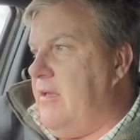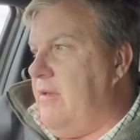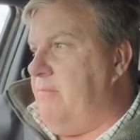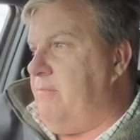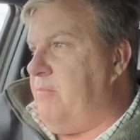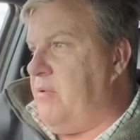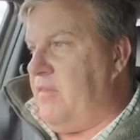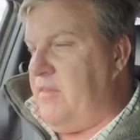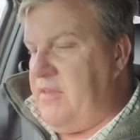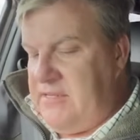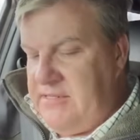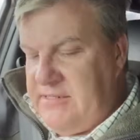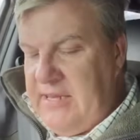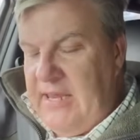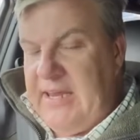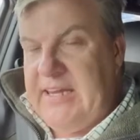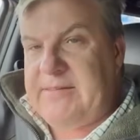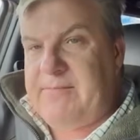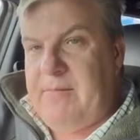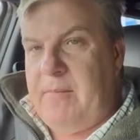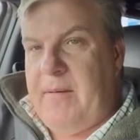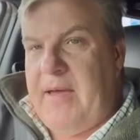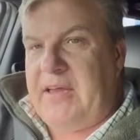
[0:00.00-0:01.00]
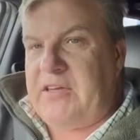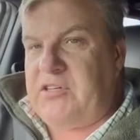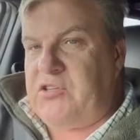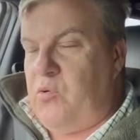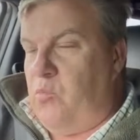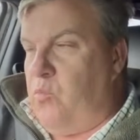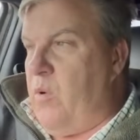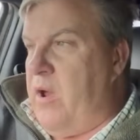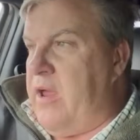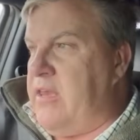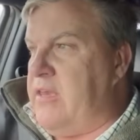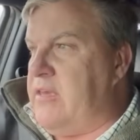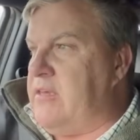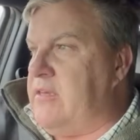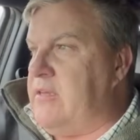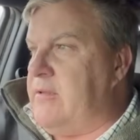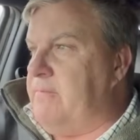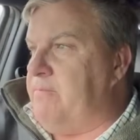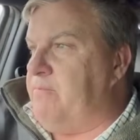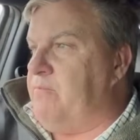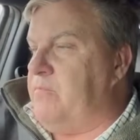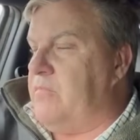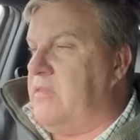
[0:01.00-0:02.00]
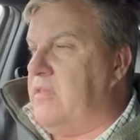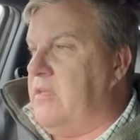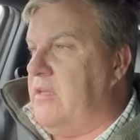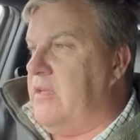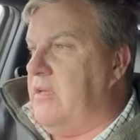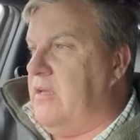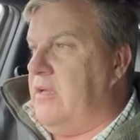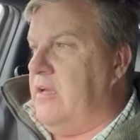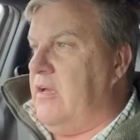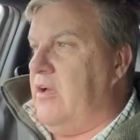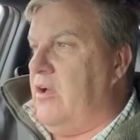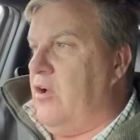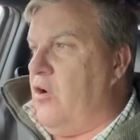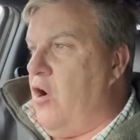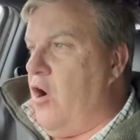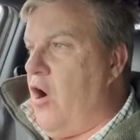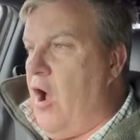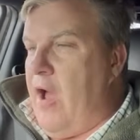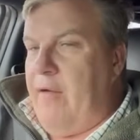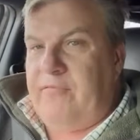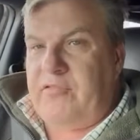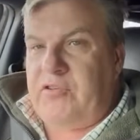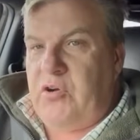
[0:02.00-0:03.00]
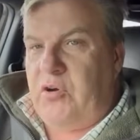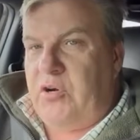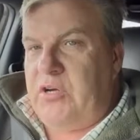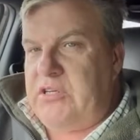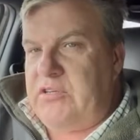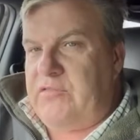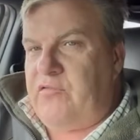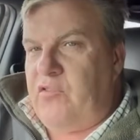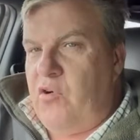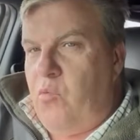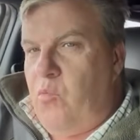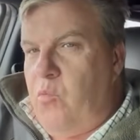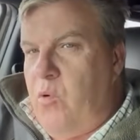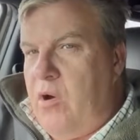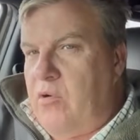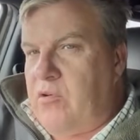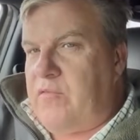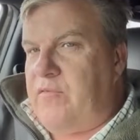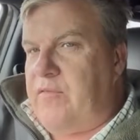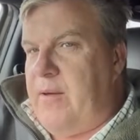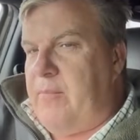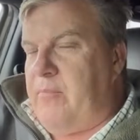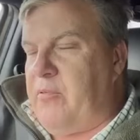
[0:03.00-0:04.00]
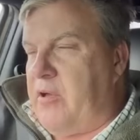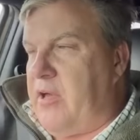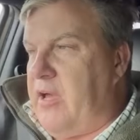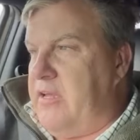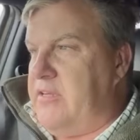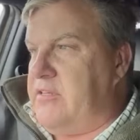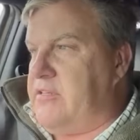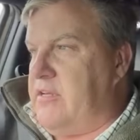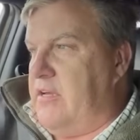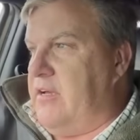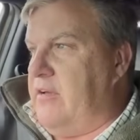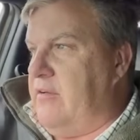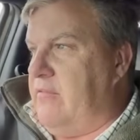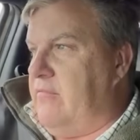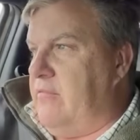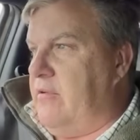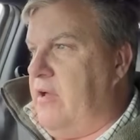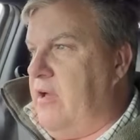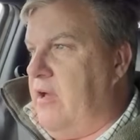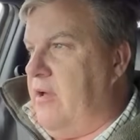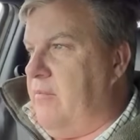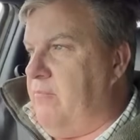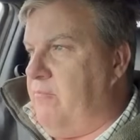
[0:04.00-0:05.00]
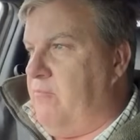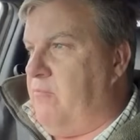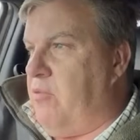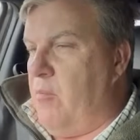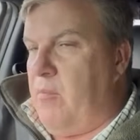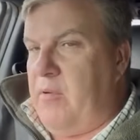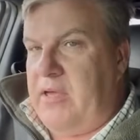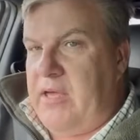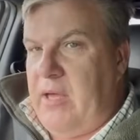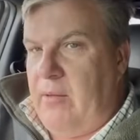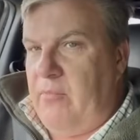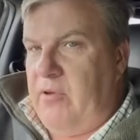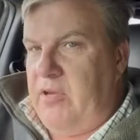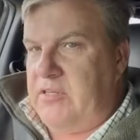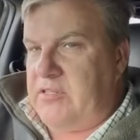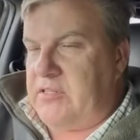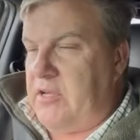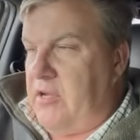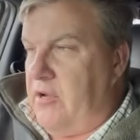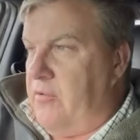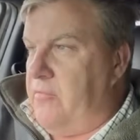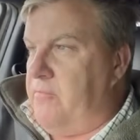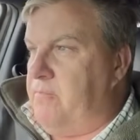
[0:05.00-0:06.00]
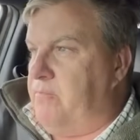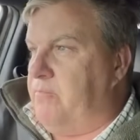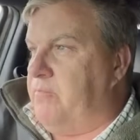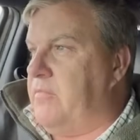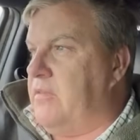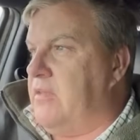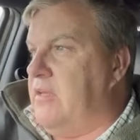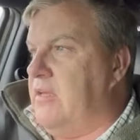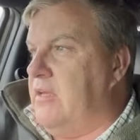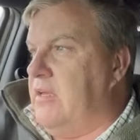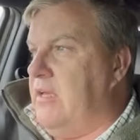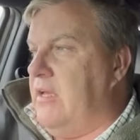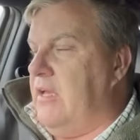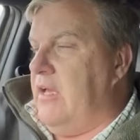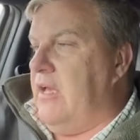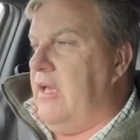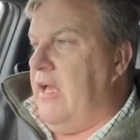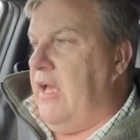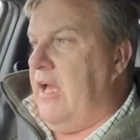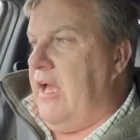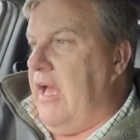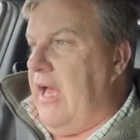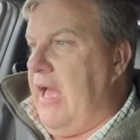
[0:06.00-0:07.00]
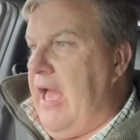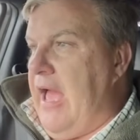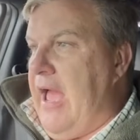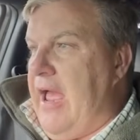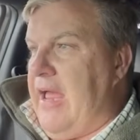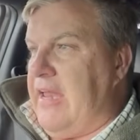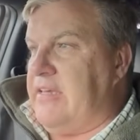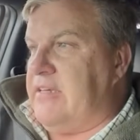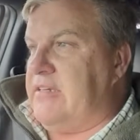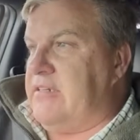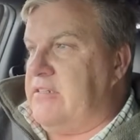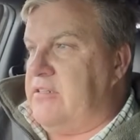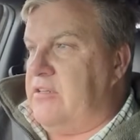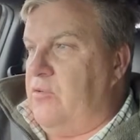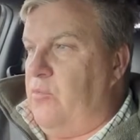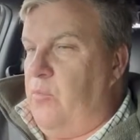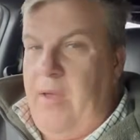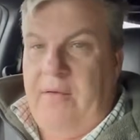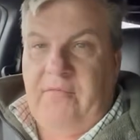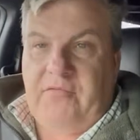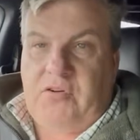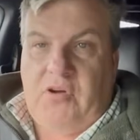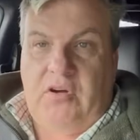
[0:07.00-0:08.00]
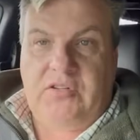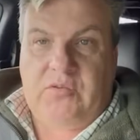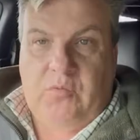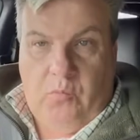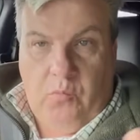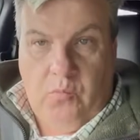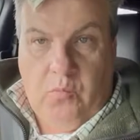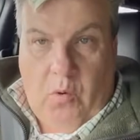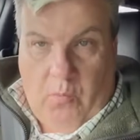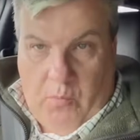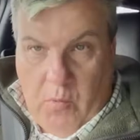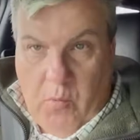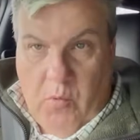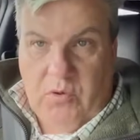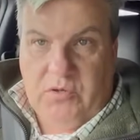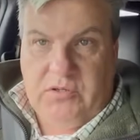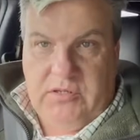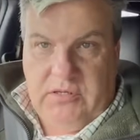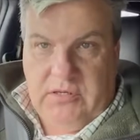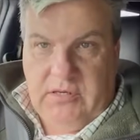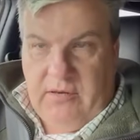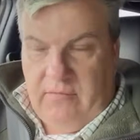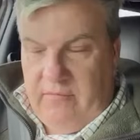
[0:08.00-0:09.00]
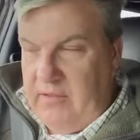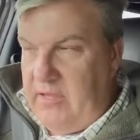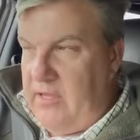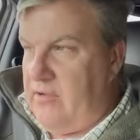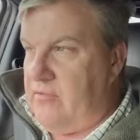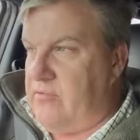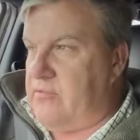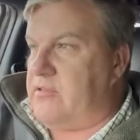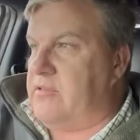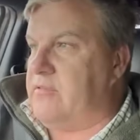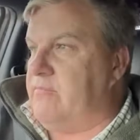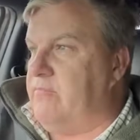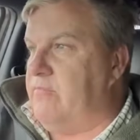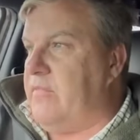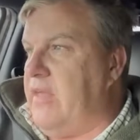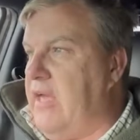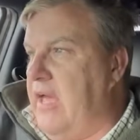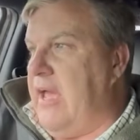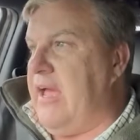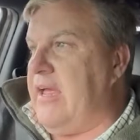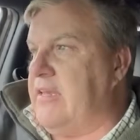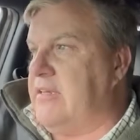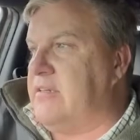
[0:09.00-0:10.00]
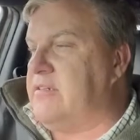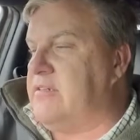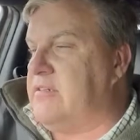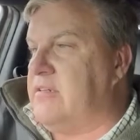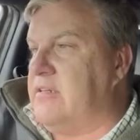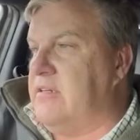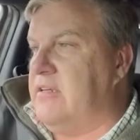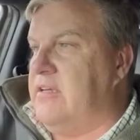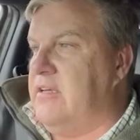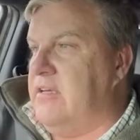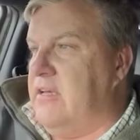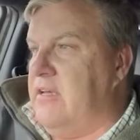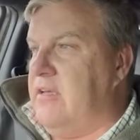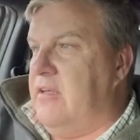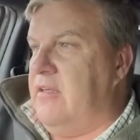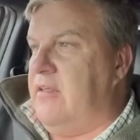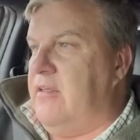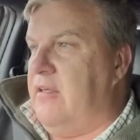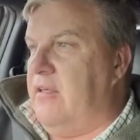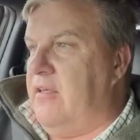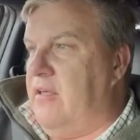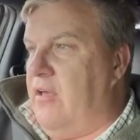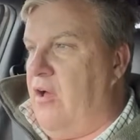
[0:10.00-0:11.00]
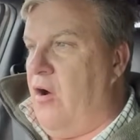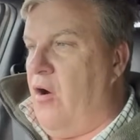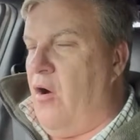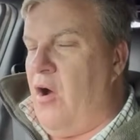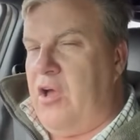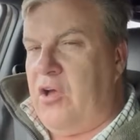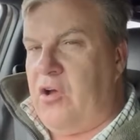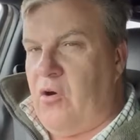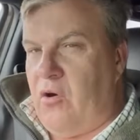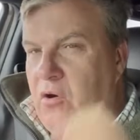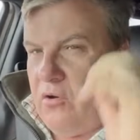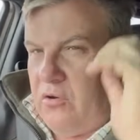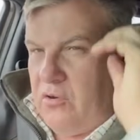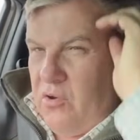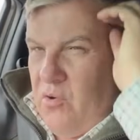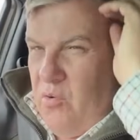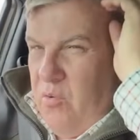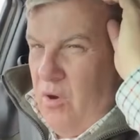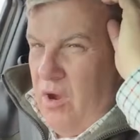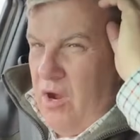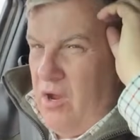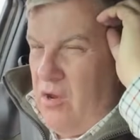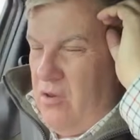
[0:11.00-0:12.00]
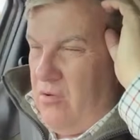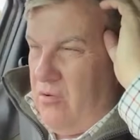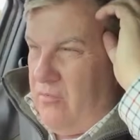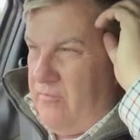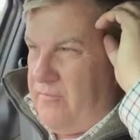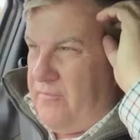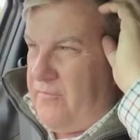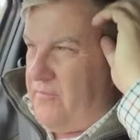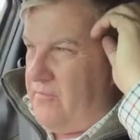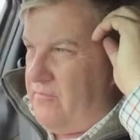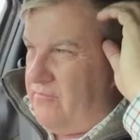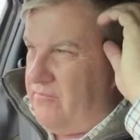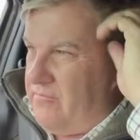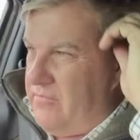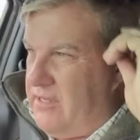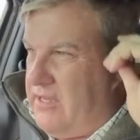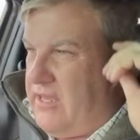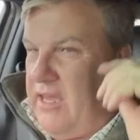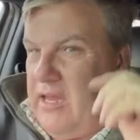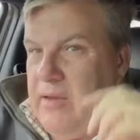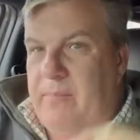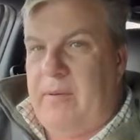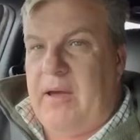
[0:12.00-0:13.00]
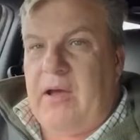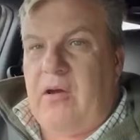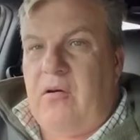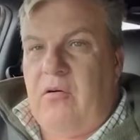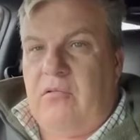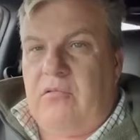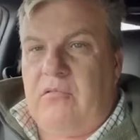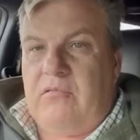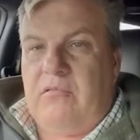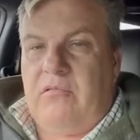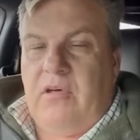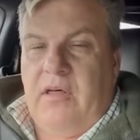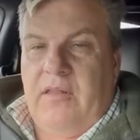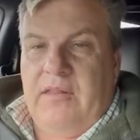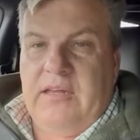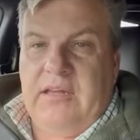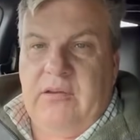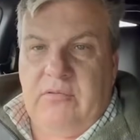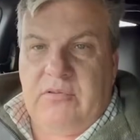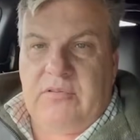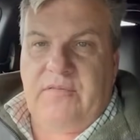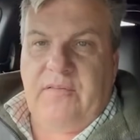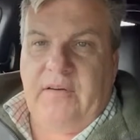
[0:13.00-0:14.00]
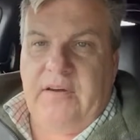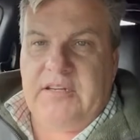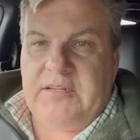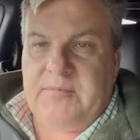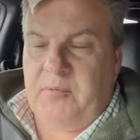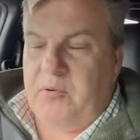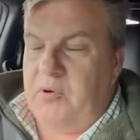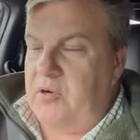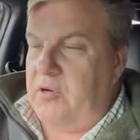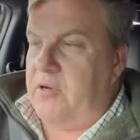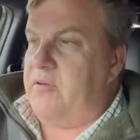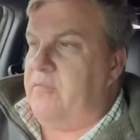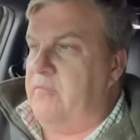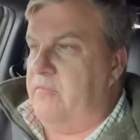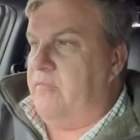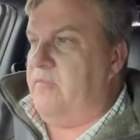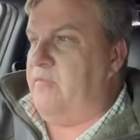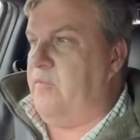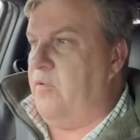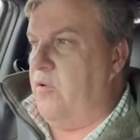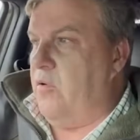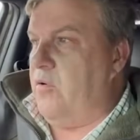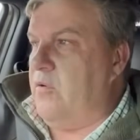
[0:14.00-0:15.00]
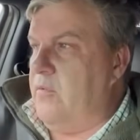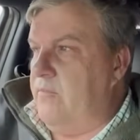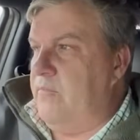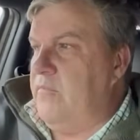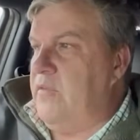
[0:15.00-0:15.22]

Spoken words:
But this takes me back to when I advertised for a welder fabricator probably a couple of years ago, and we advertised what we wanted and everything else, and I got quite a lot of kickback on, I think it was Facebook, for